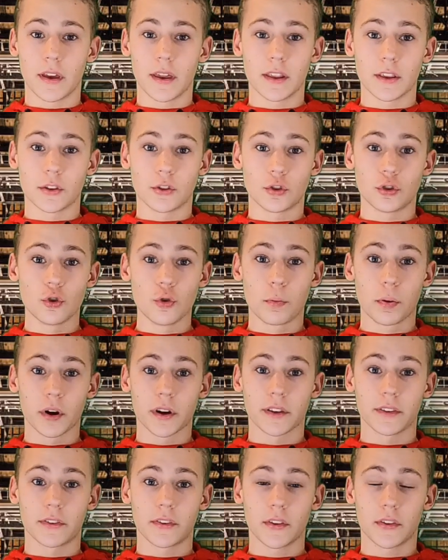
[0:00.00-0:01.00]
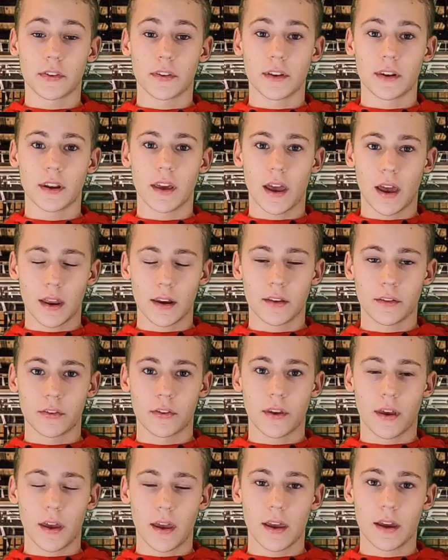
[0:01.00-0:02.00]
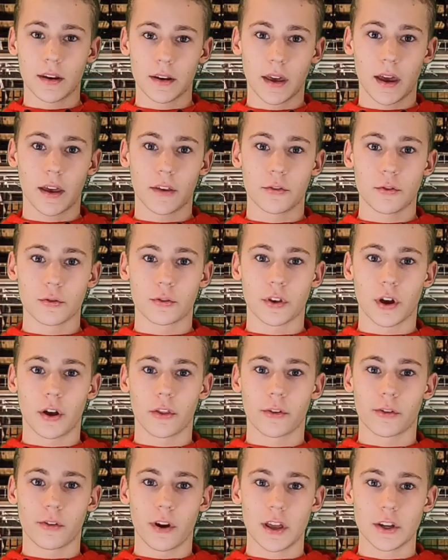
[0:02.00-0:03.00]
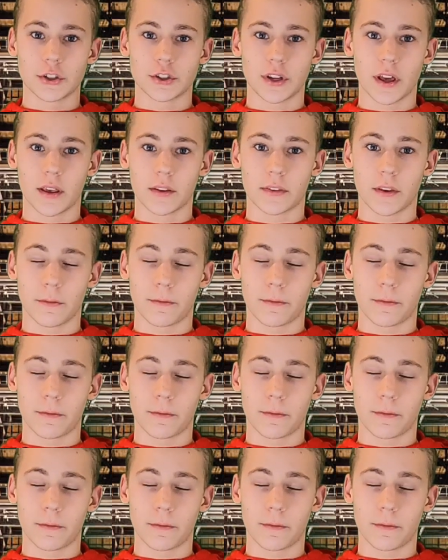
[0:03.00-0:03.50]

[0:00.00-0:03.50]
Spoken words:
It is super consistent, and as you saw in the range test,